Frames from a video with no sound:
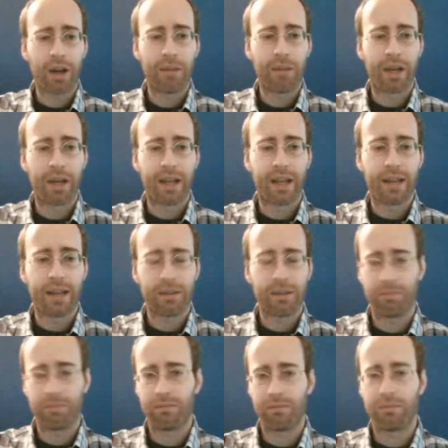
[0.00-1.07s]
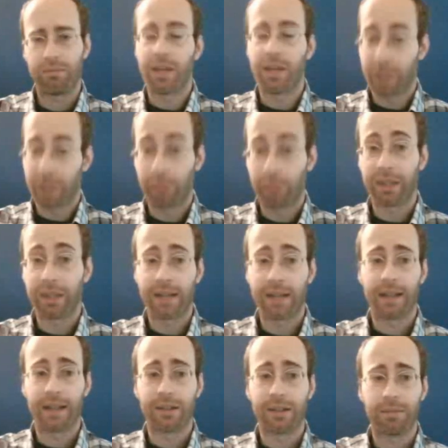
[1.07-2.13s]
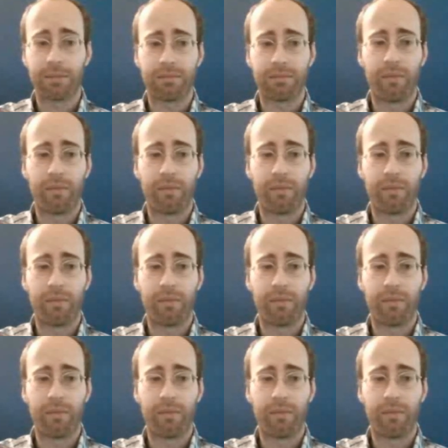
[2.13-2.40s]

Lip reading: on Mondays is a complete sentence.